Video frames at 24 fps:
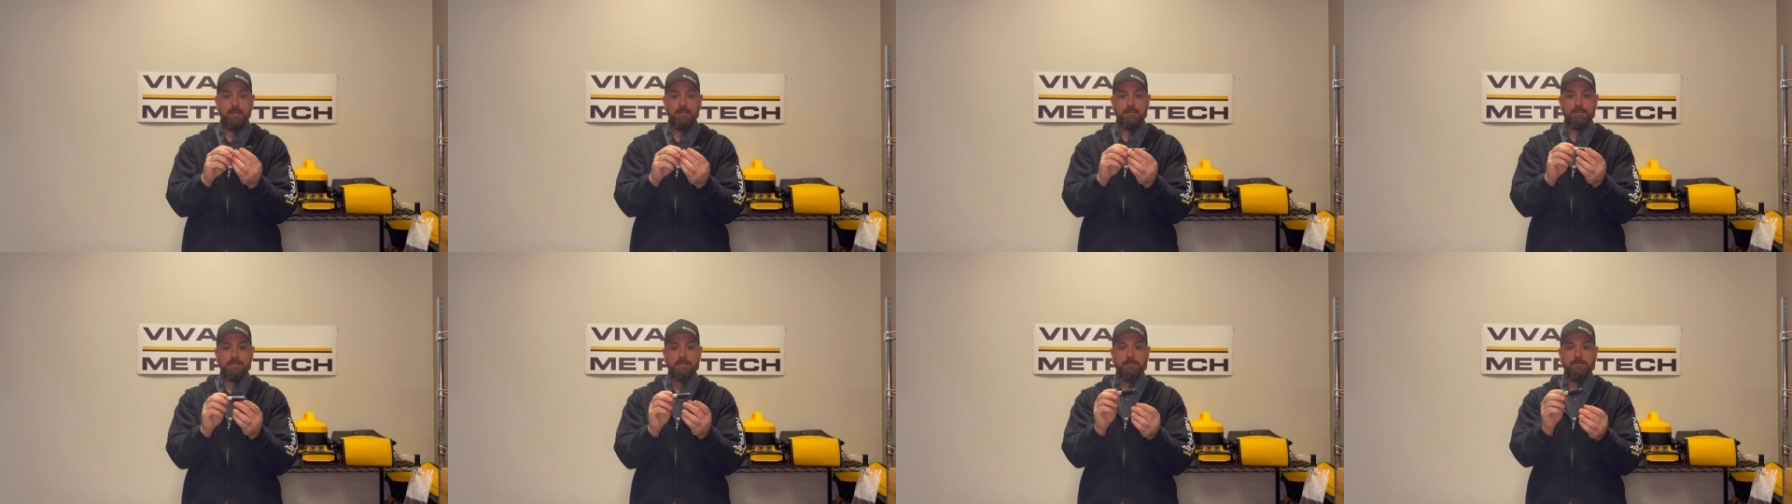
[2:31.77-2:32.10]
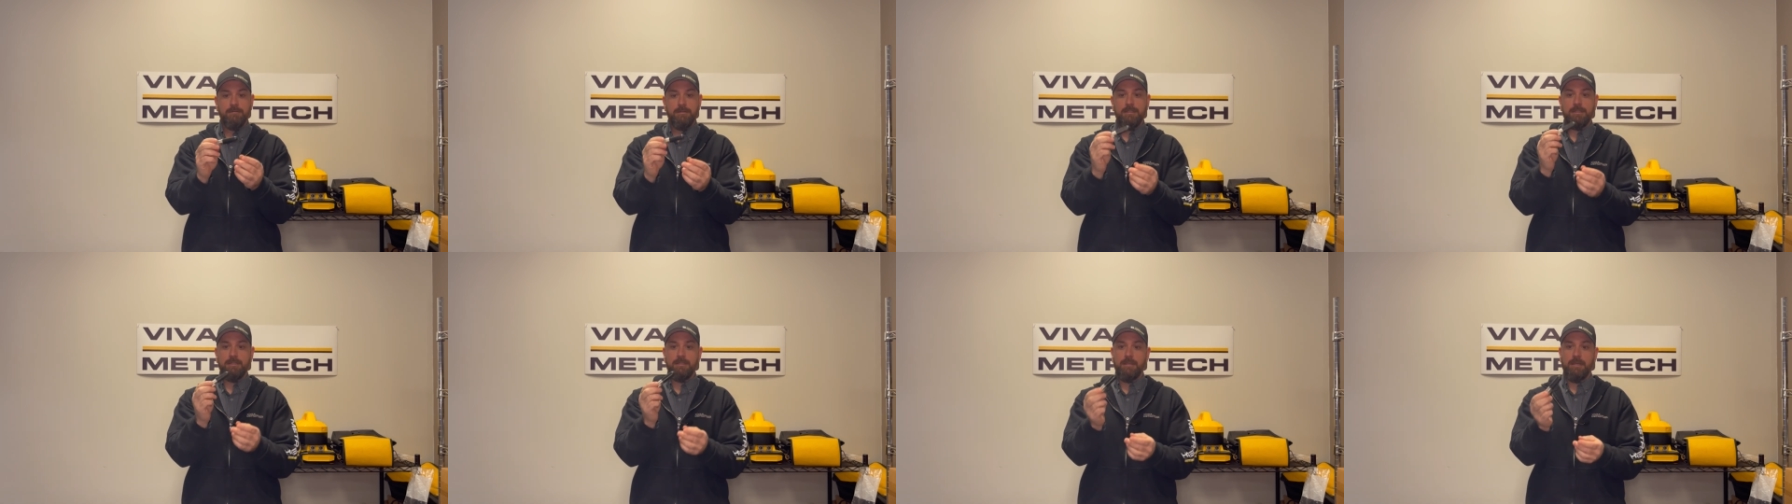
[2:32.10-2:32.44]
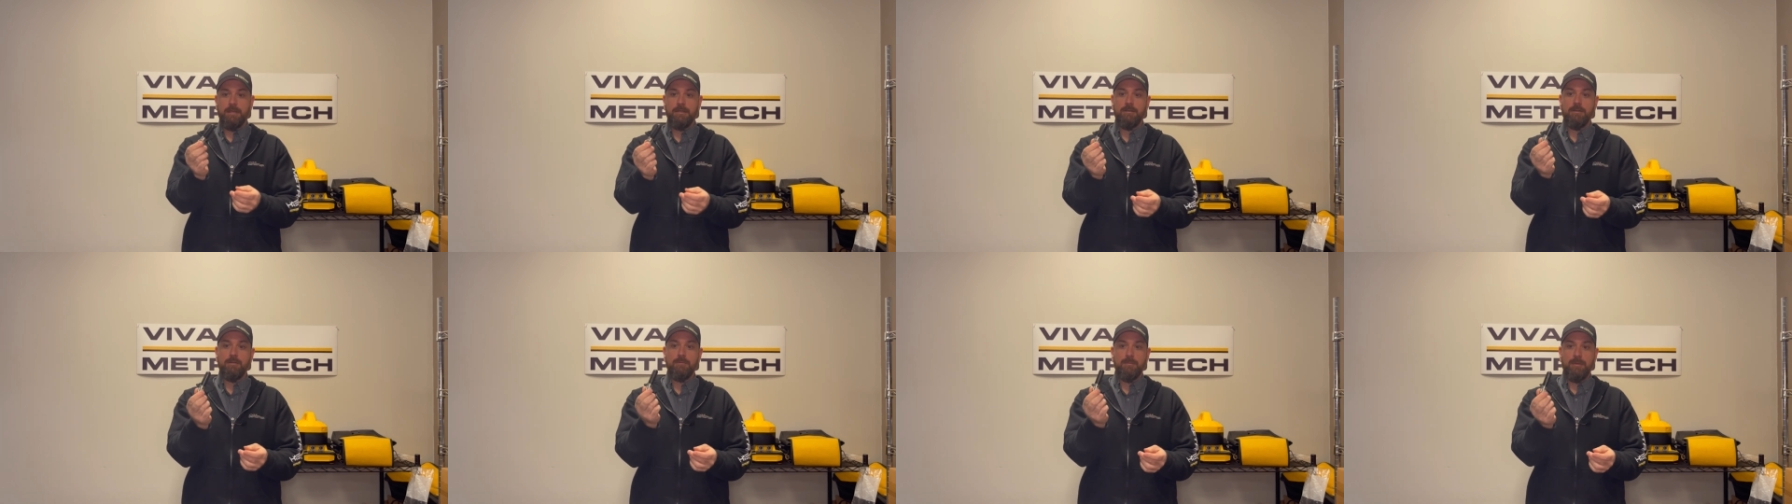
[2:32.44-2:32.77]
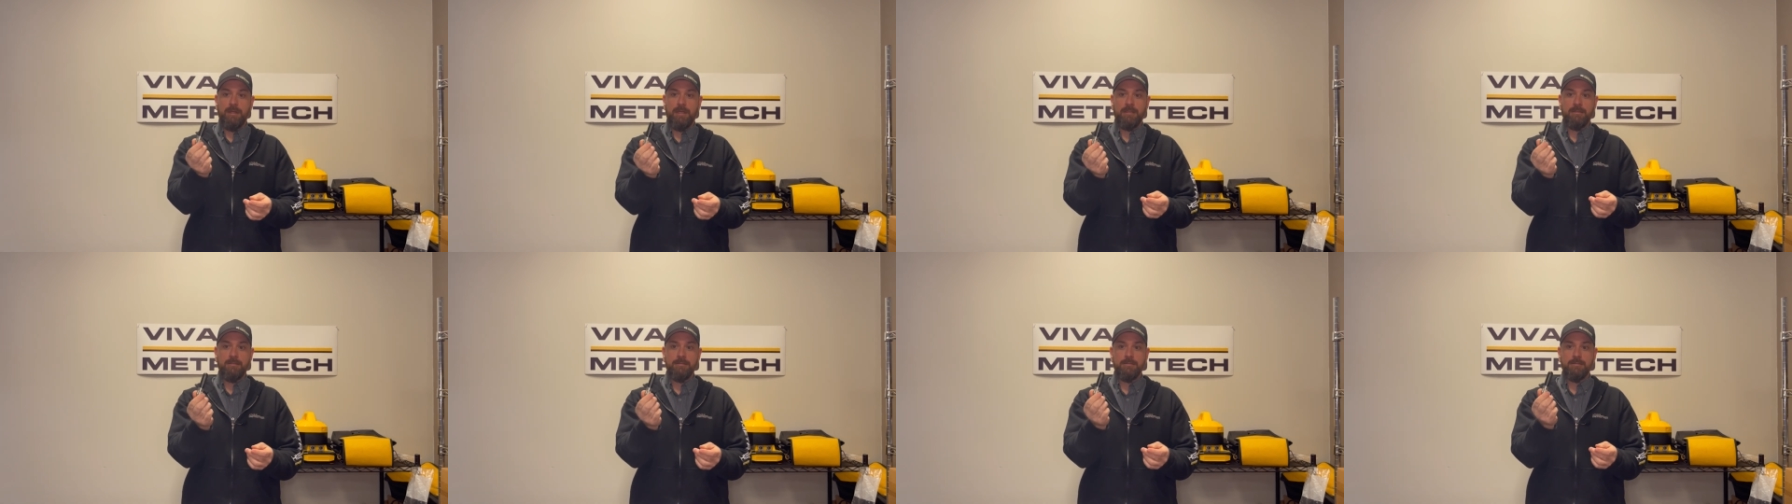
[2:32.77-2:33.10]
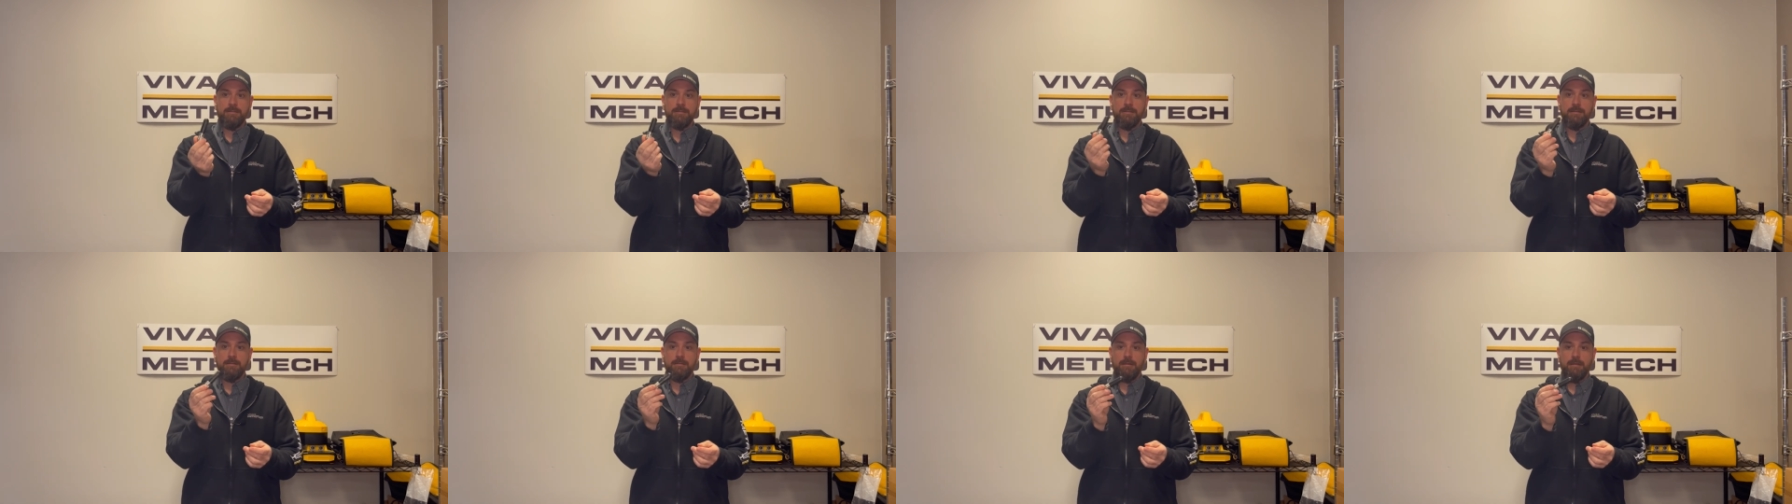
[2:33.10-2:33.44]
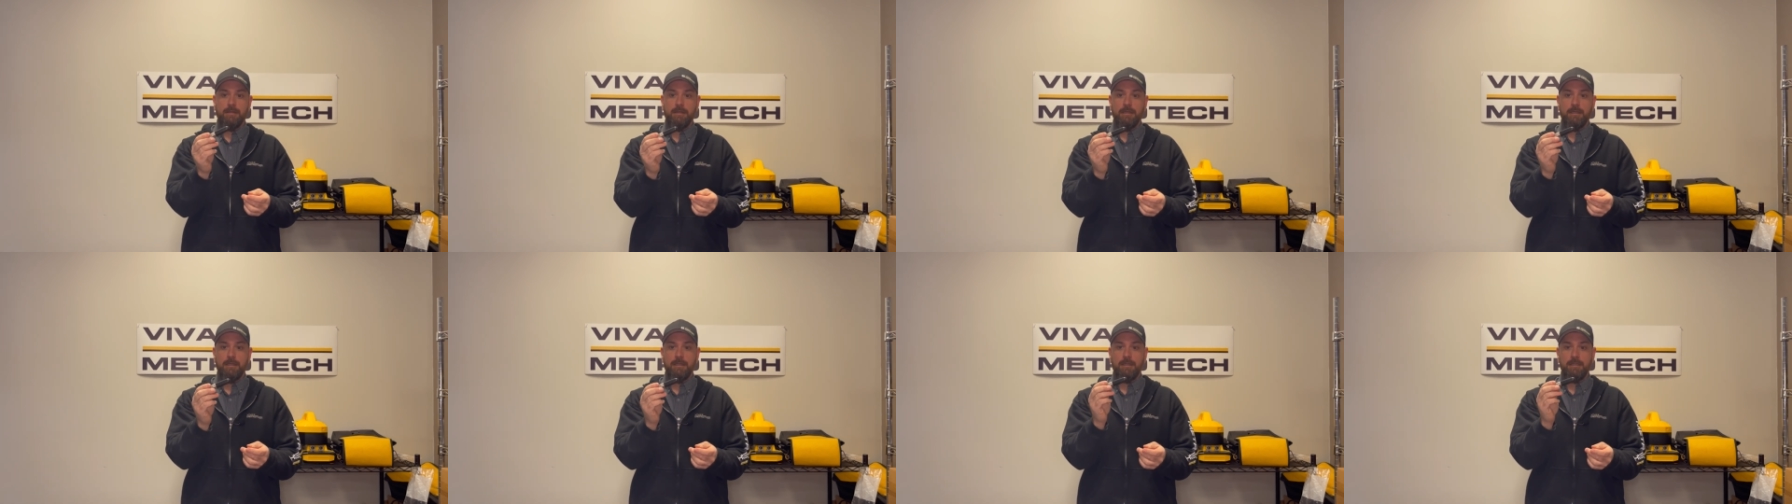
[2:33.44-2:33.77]
some of the tighter bends
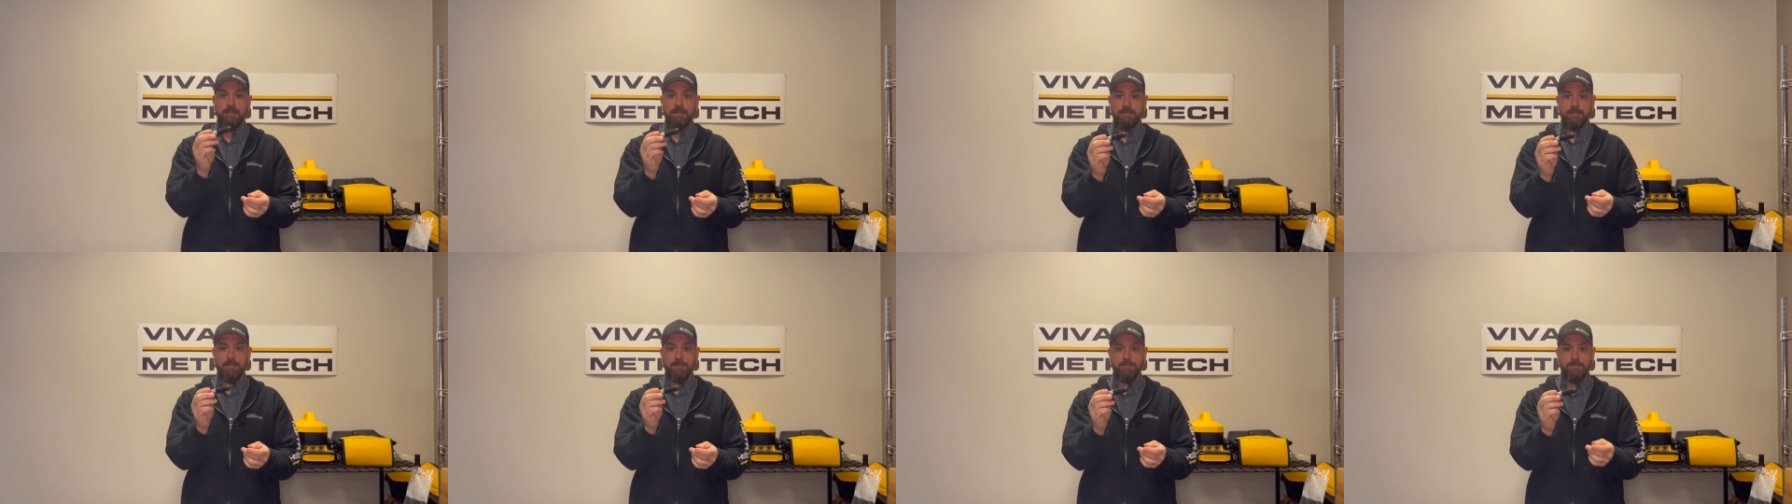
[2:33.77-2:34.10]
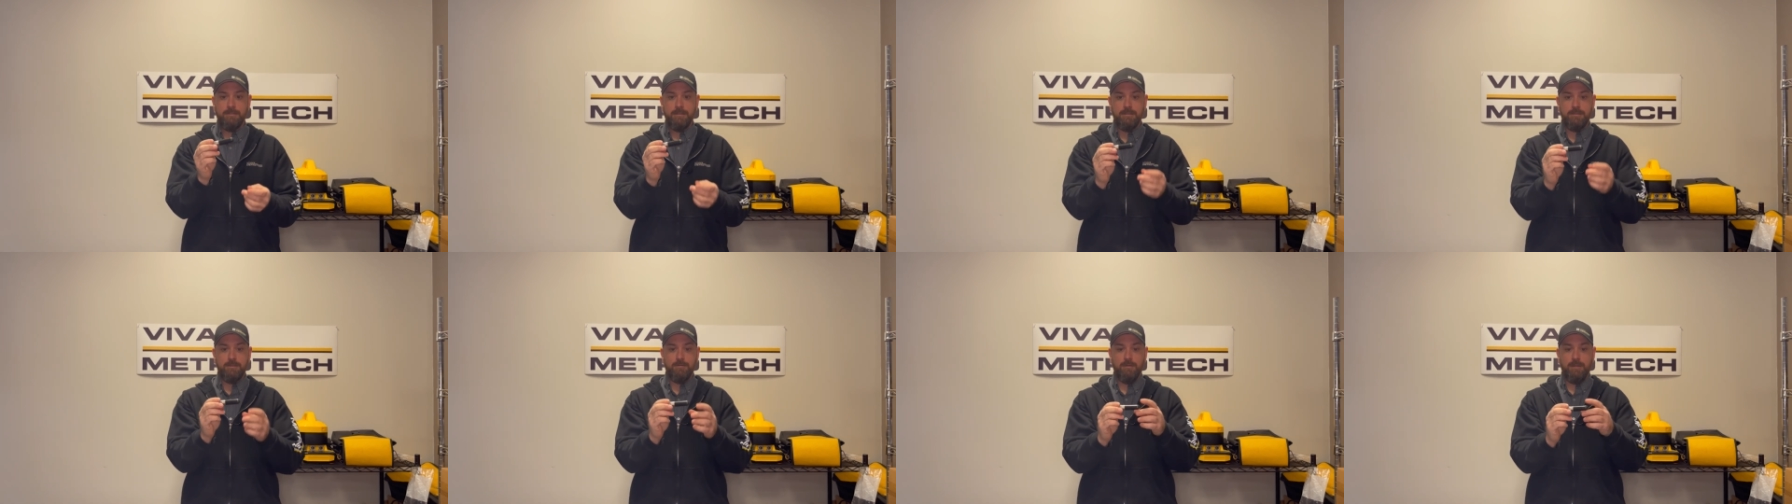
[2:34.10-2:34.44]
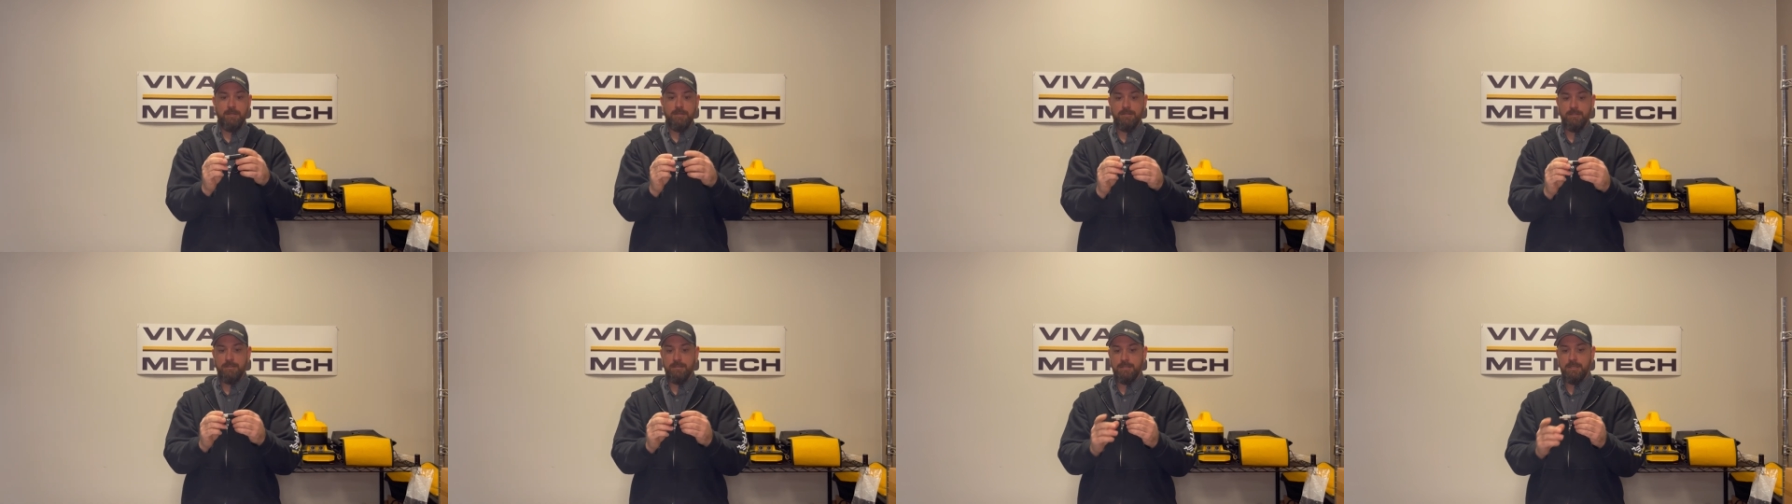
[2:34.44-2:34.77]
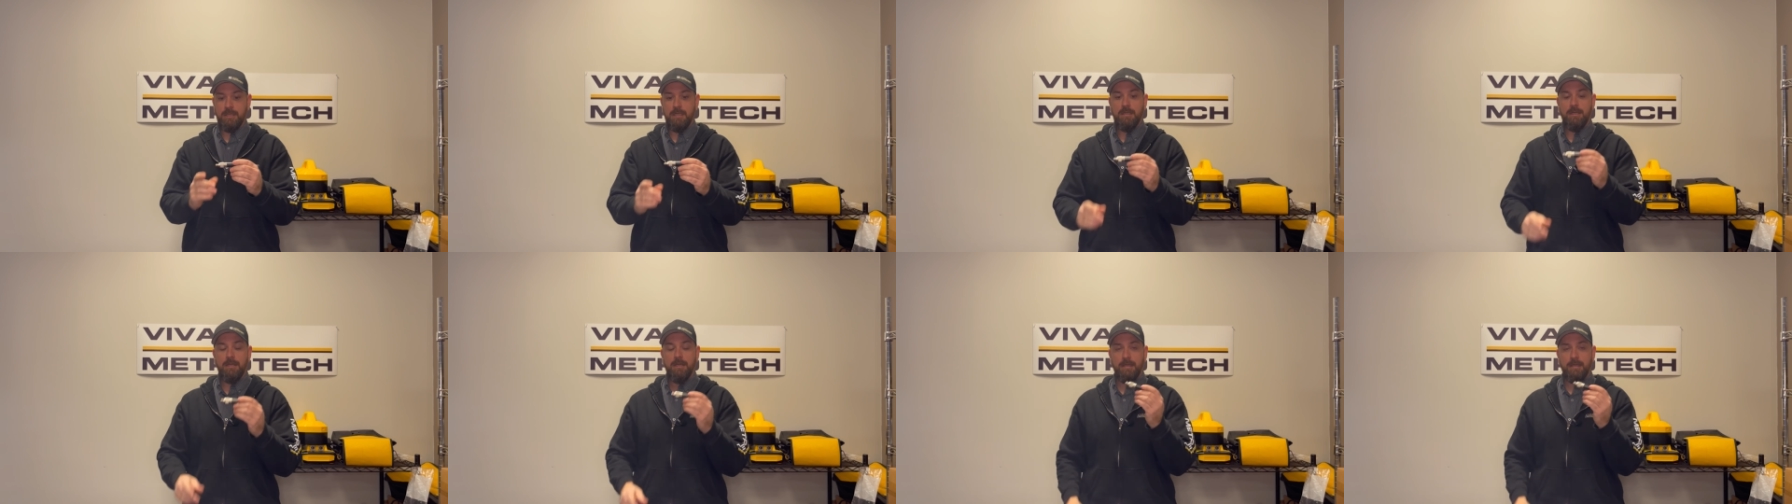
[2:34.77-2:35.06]
uh, in some situations.